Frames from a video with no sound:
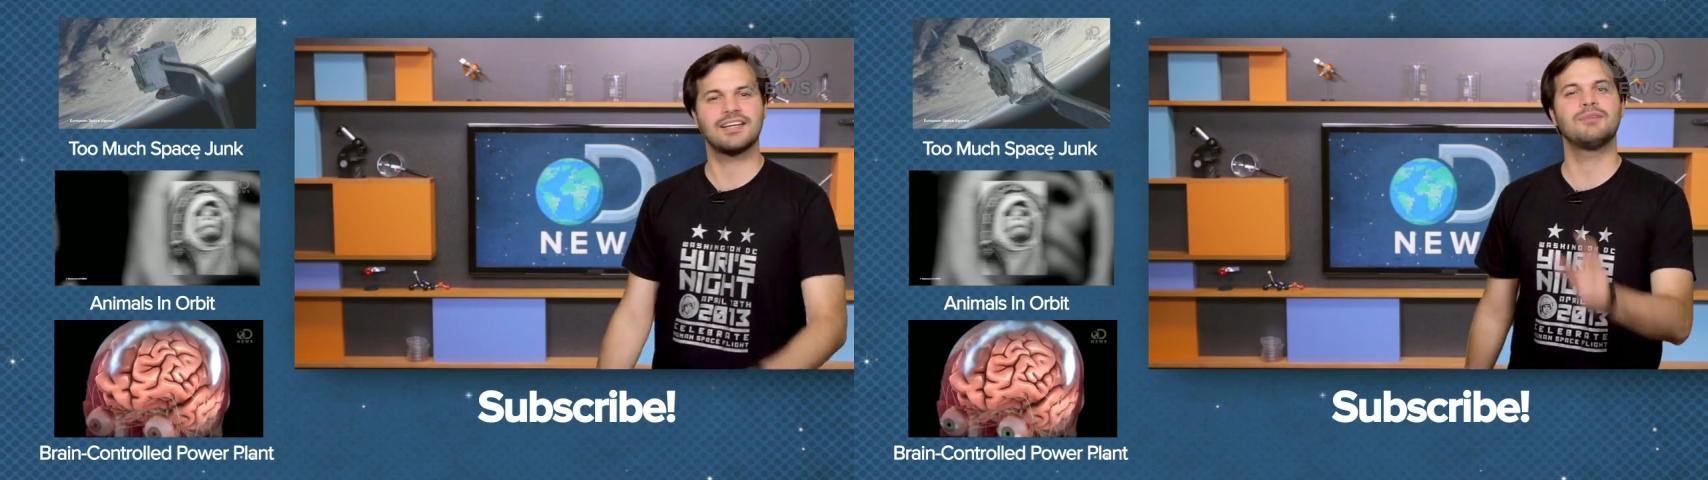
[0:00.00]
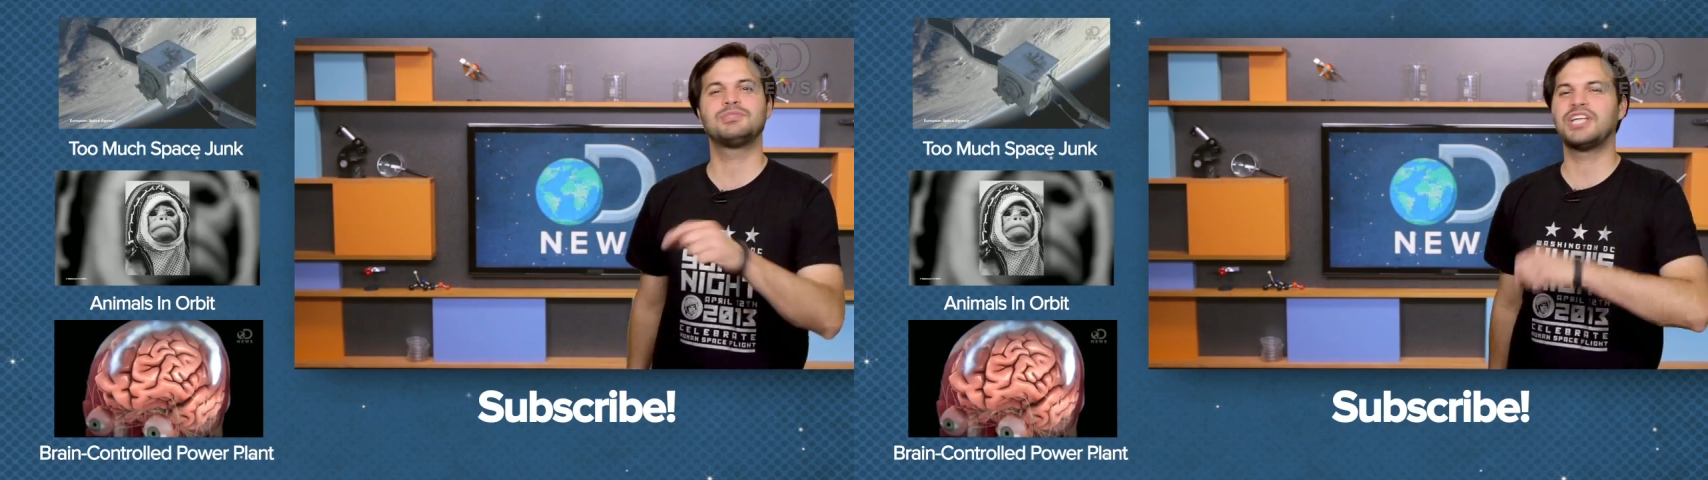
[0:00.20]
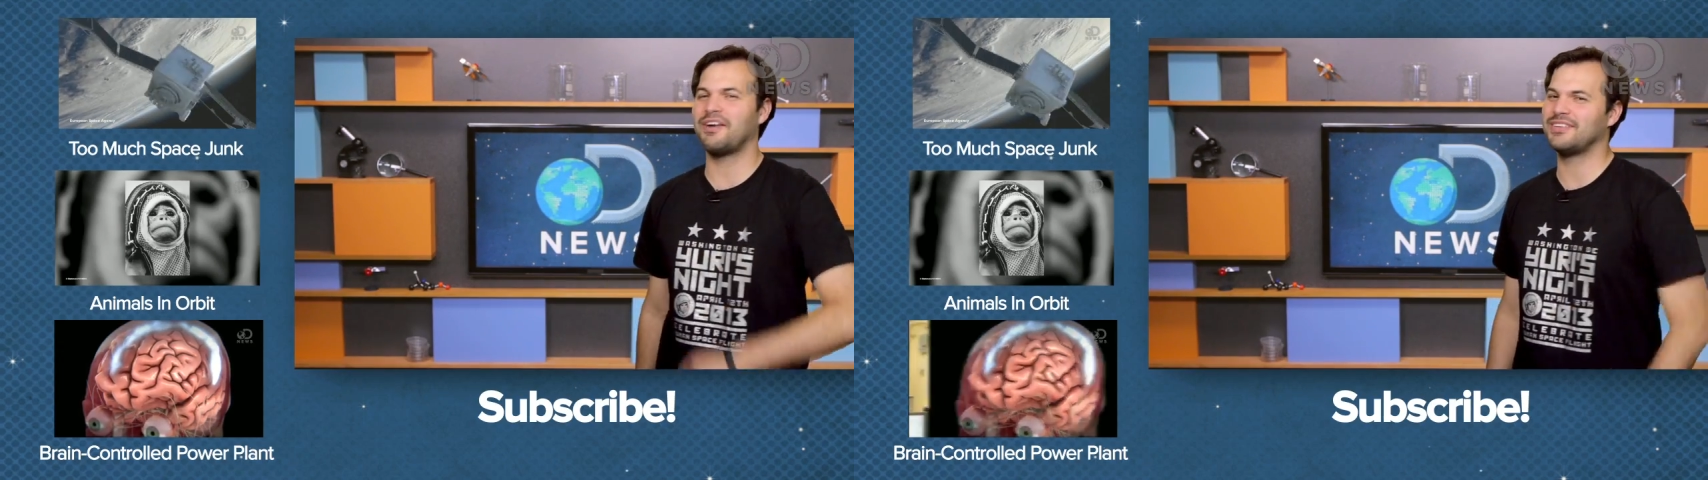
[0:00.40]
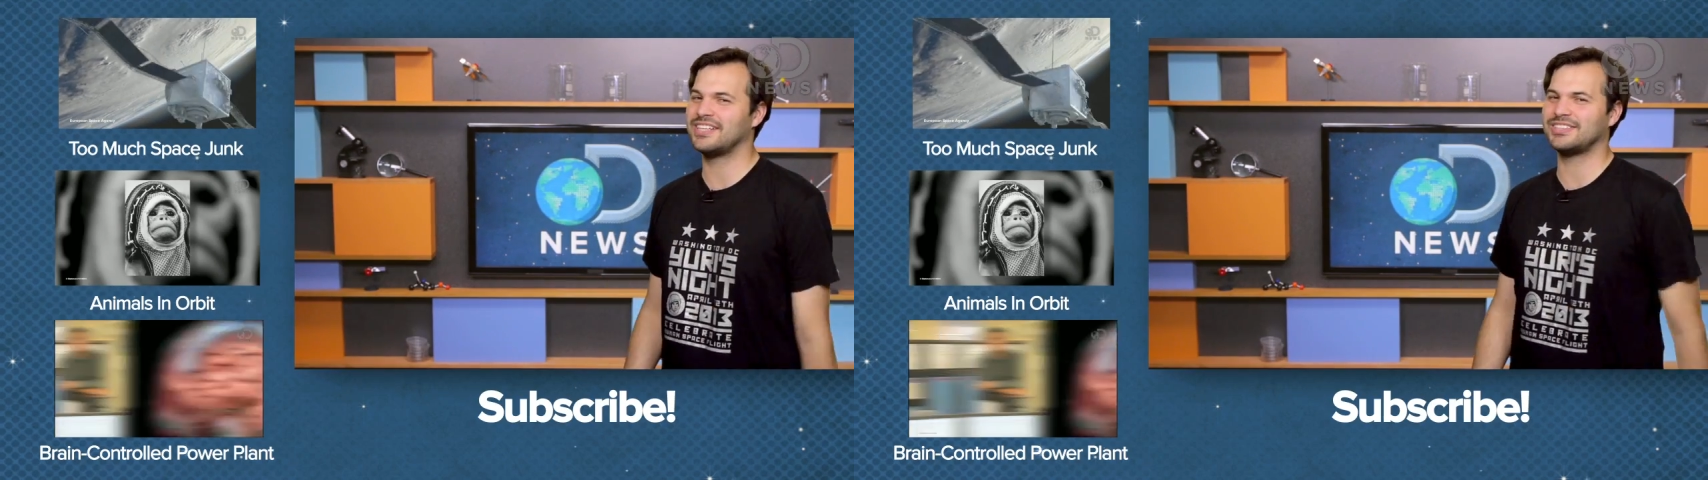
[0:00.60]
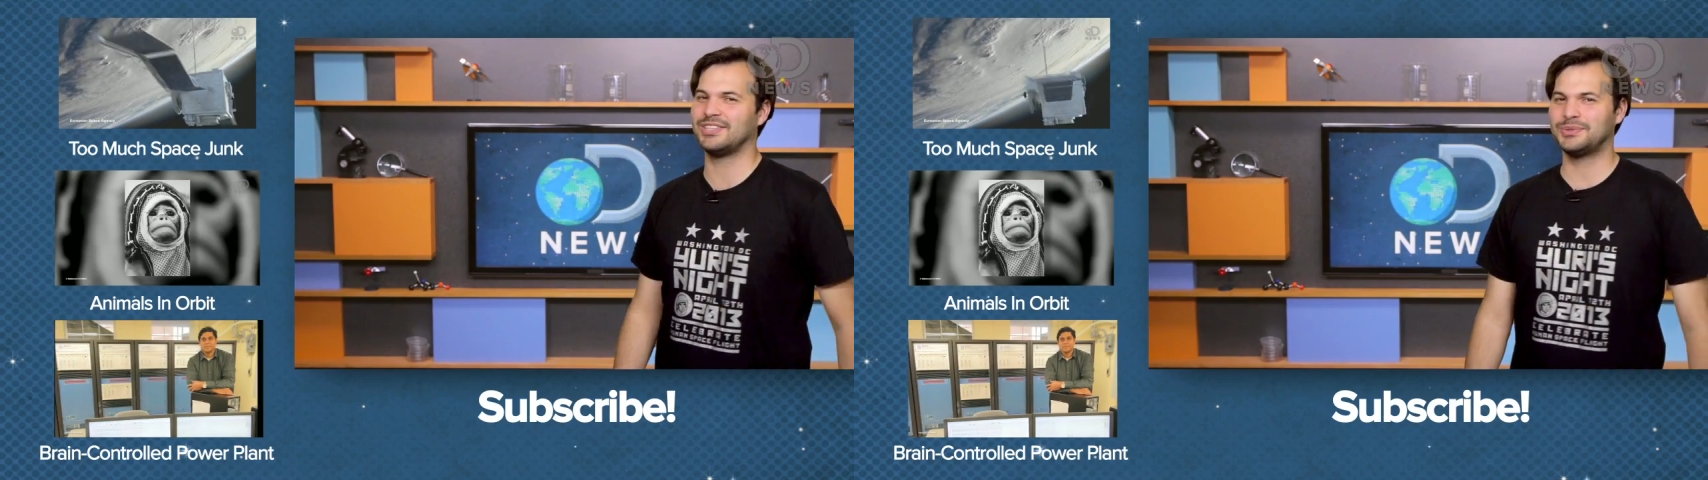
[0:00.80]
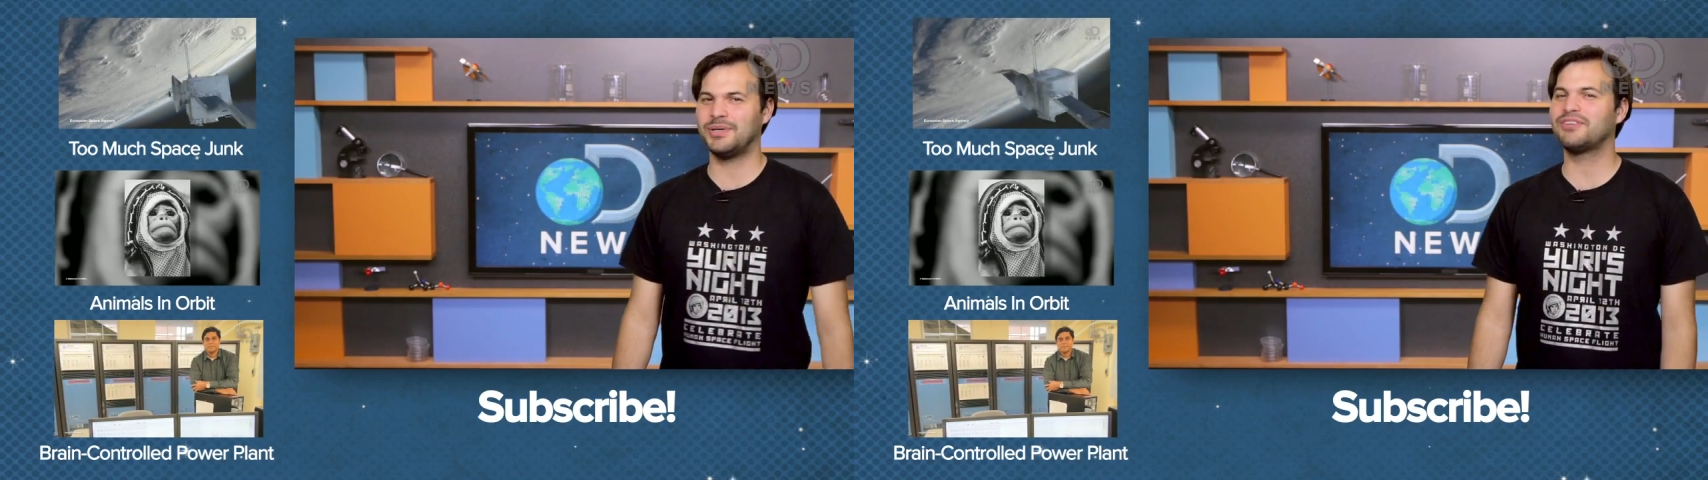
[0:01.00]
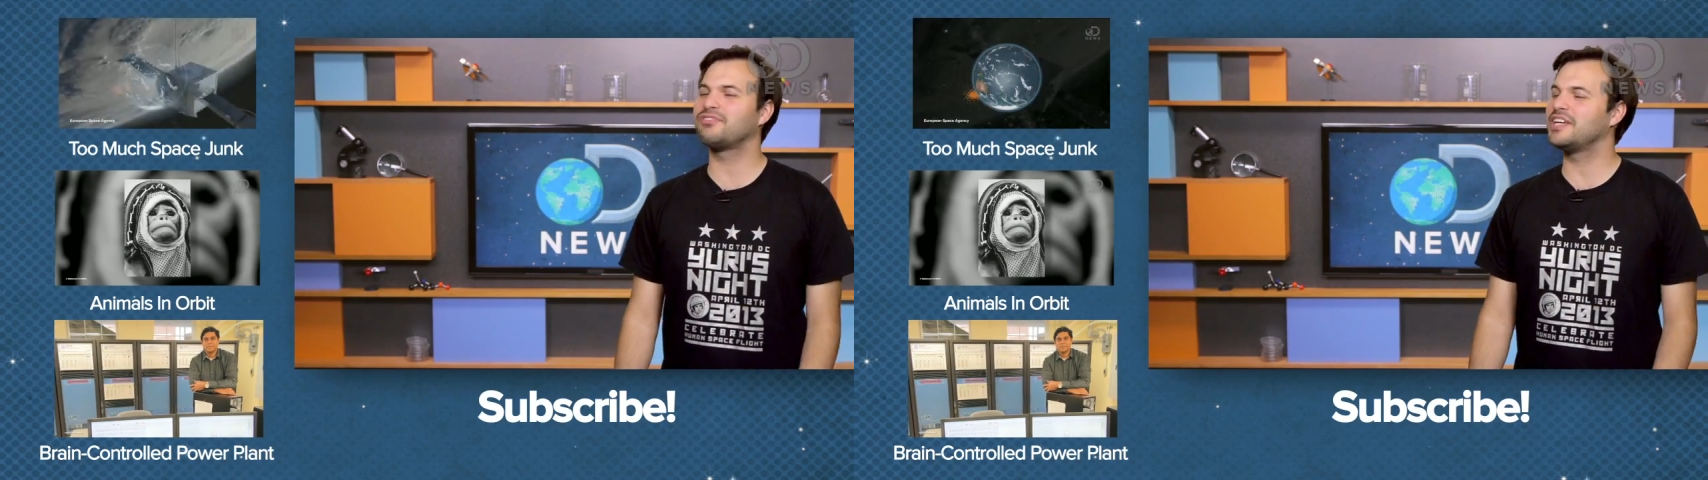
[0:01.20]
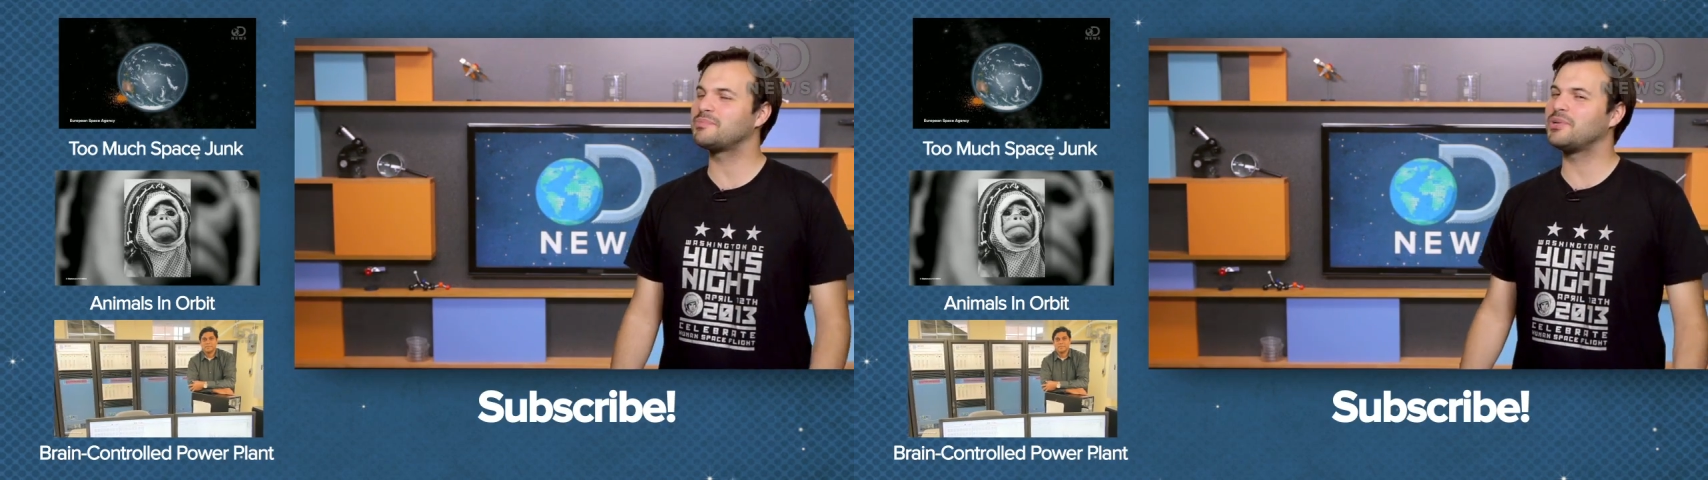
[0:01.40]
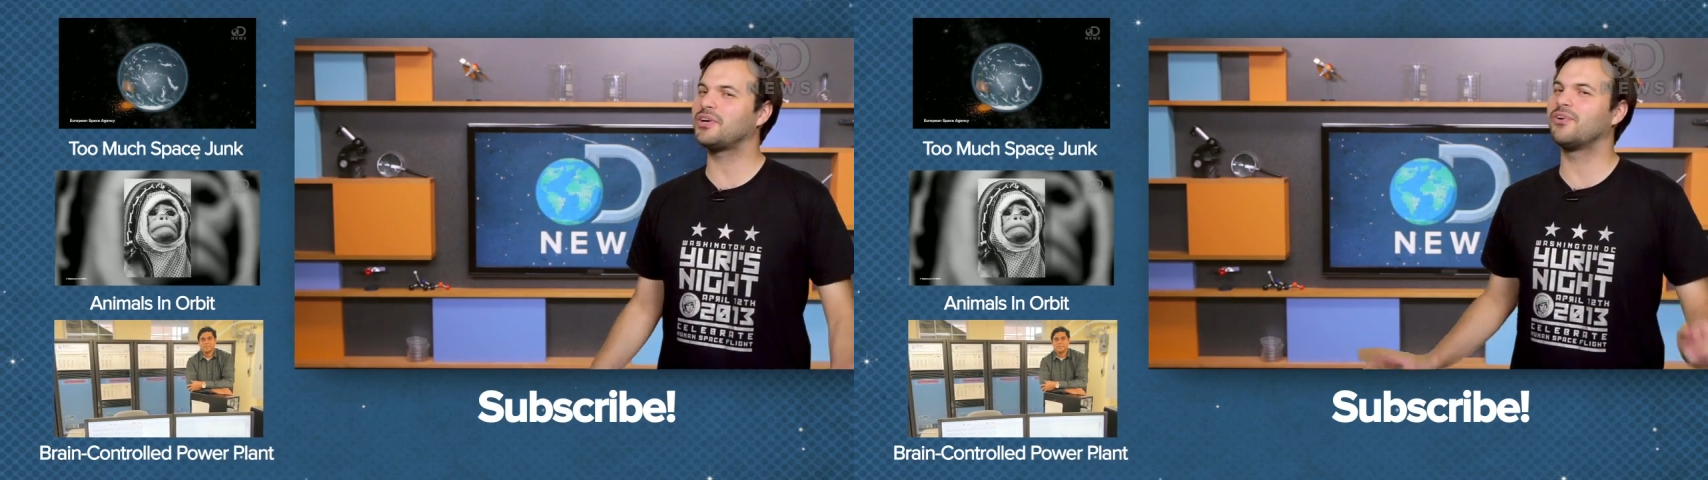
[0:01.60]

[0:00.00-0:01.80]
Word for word: Come chat with us on Twitter, Facebook,